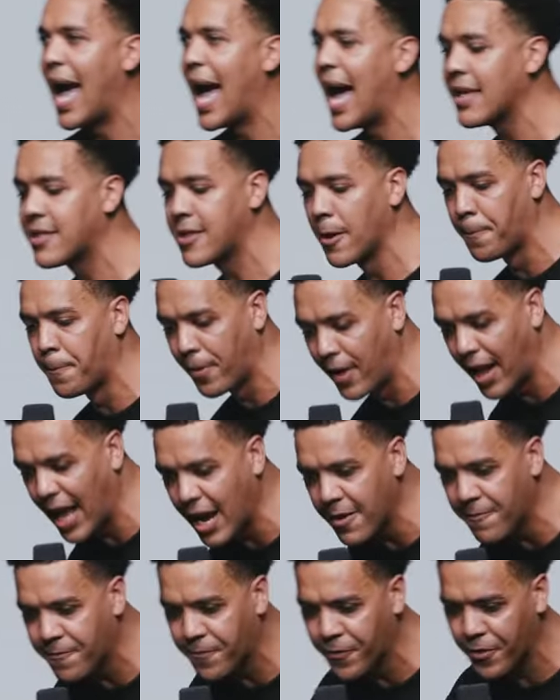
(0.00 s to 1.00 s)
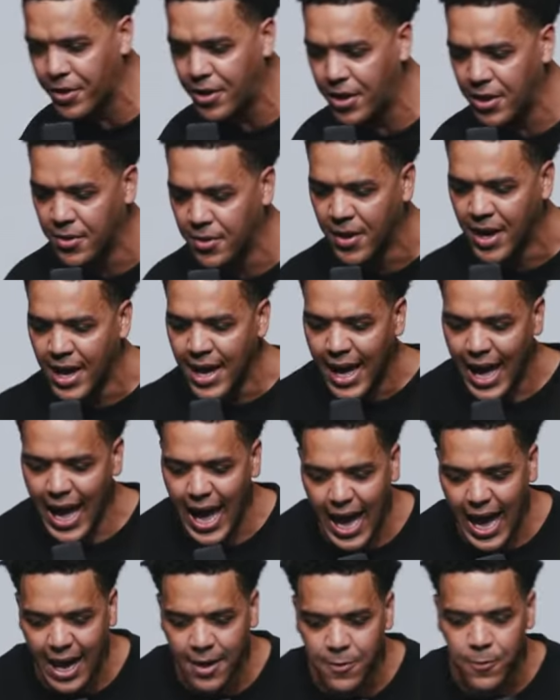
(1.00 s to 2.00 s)
has a plan for you,
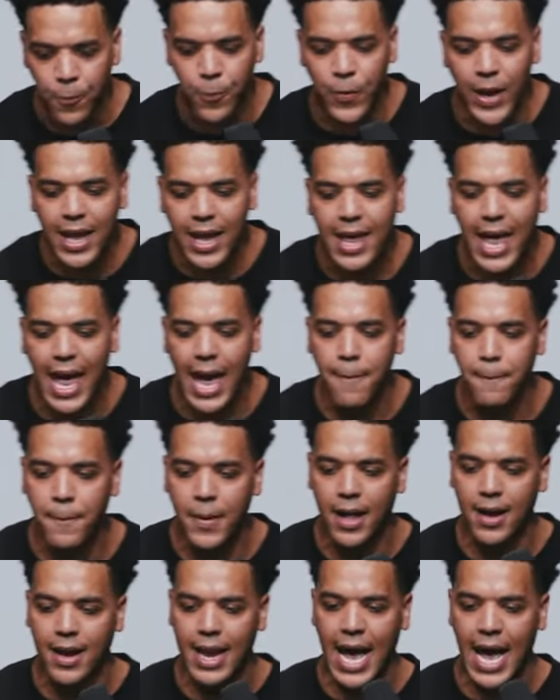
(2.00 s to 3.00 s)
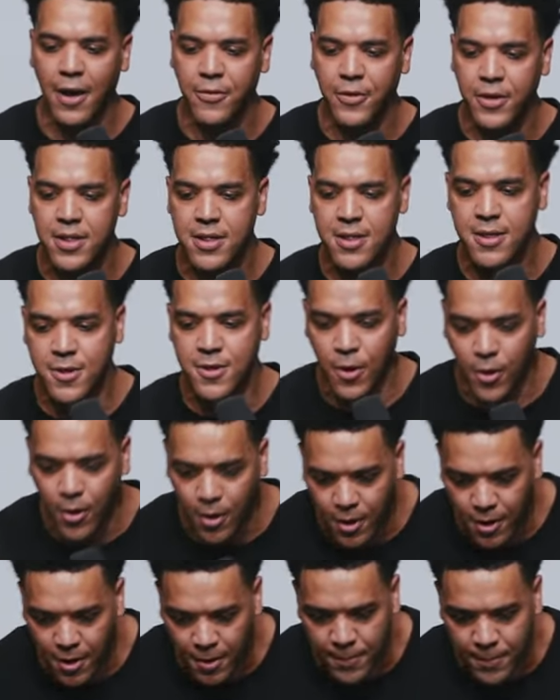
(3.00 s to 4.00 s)
and we can't allow the
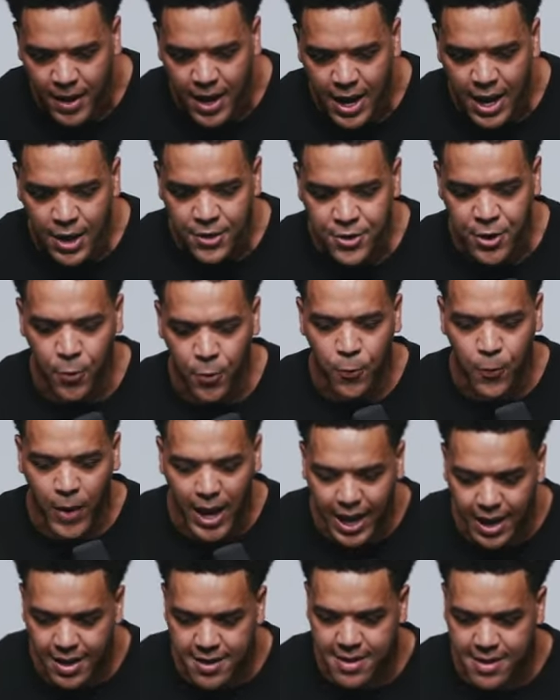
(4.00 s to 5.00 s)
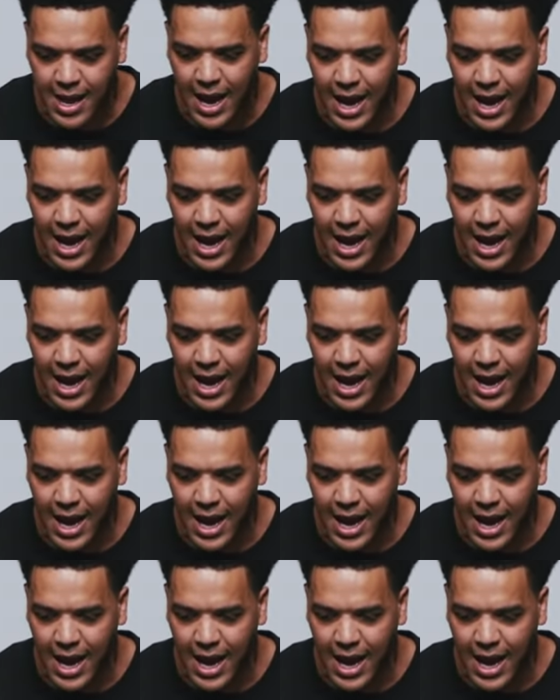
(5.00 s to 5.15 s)
storm to weigh us